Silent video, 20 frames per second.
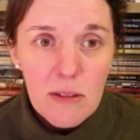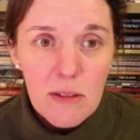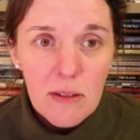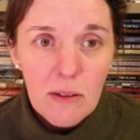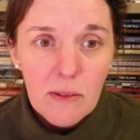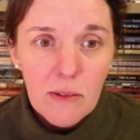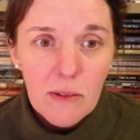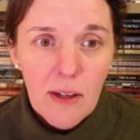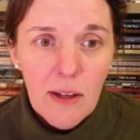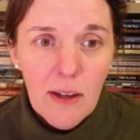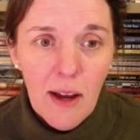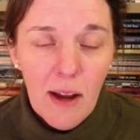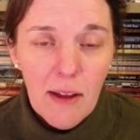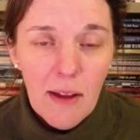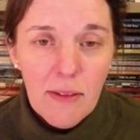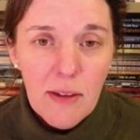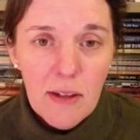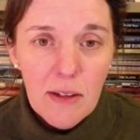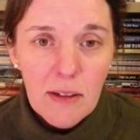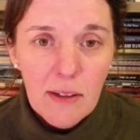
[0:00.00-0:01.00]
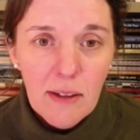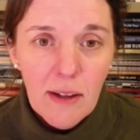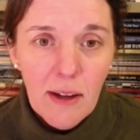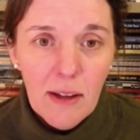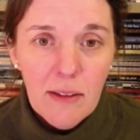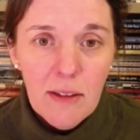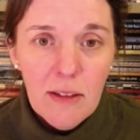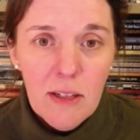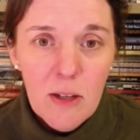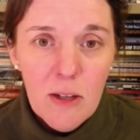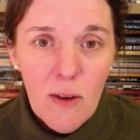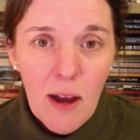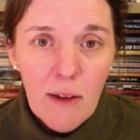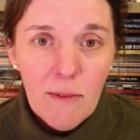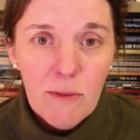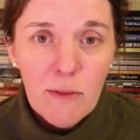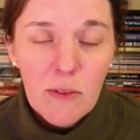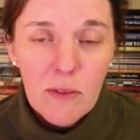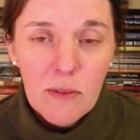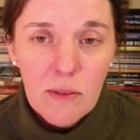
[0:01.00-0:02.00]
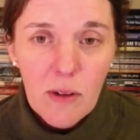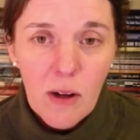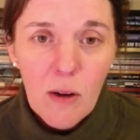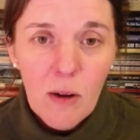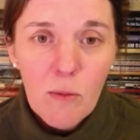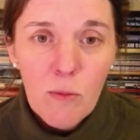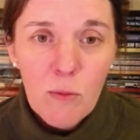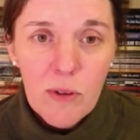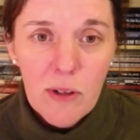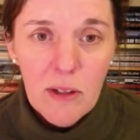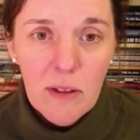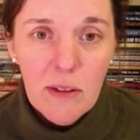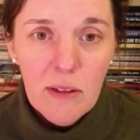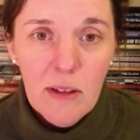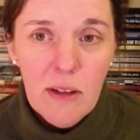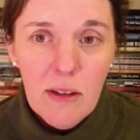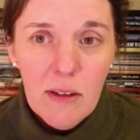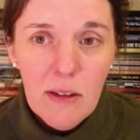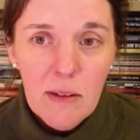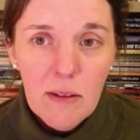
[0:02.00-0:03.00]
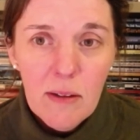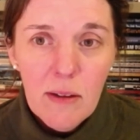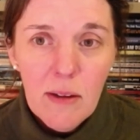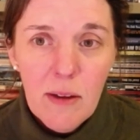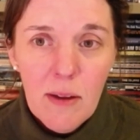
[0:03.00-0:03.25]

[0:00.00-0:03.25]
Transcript: So I think you have a really